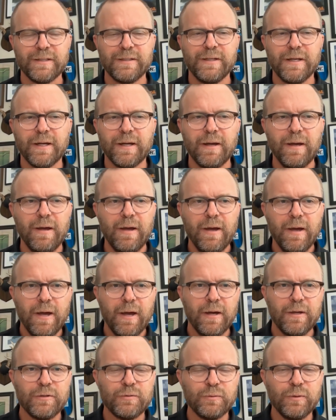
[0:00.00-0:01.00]
Nick.
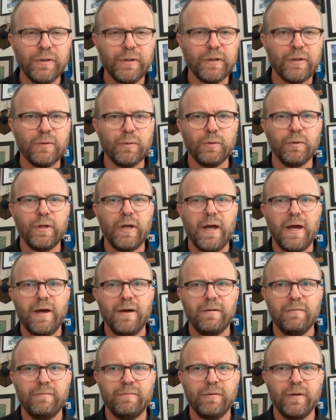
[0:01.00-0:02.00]
It's really cool to
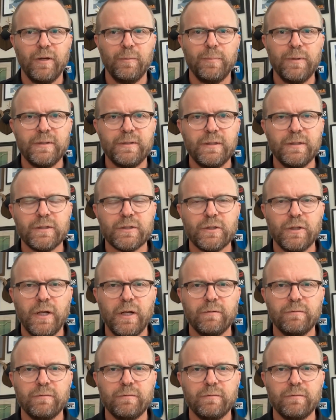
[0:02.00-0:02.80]
have MPC's creative